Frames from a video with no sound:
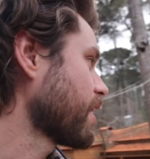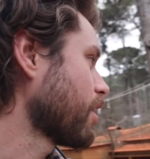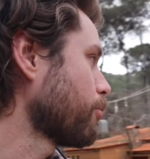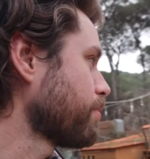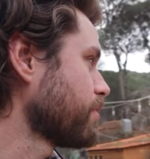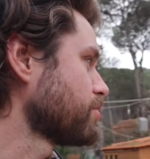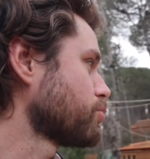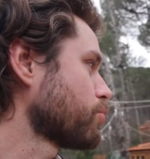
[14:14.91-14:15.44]
I
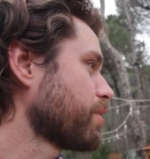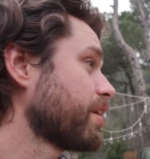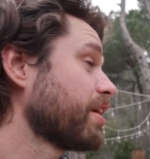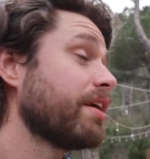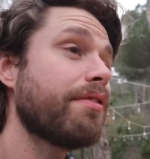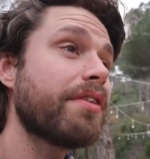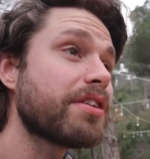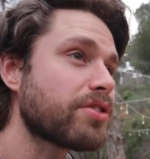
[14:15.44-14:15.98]
hope you enjoyed it.
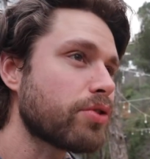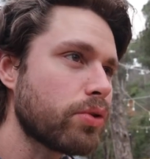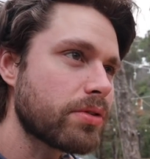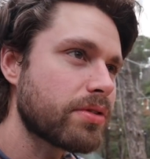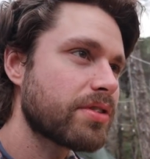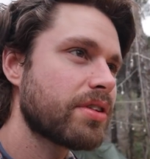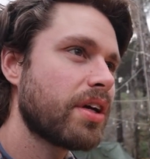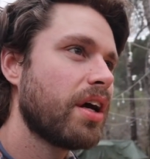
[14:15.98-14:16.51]
Even the
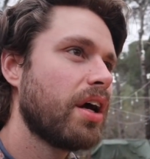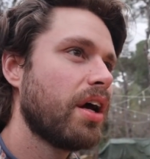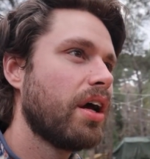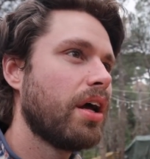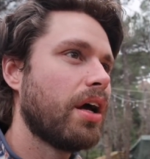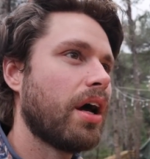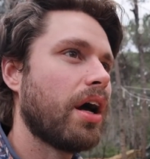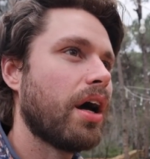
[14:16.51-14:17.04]
souks.
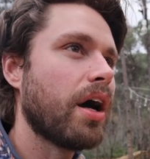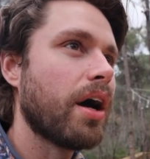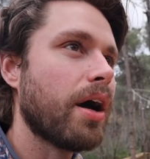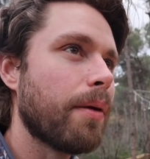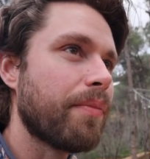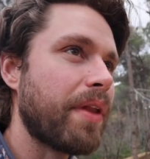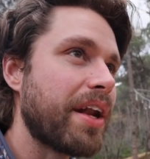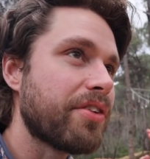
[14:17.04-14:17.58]

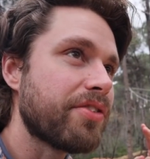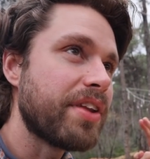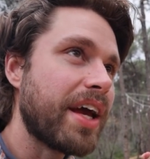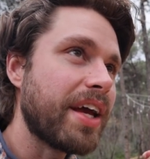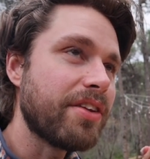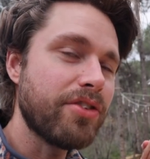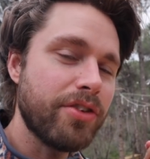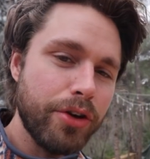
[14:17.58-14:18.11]
That is
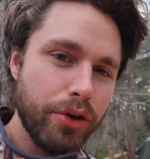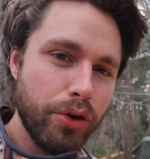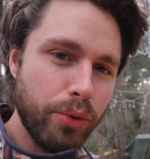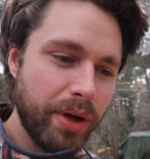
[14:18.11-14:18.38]
day 2.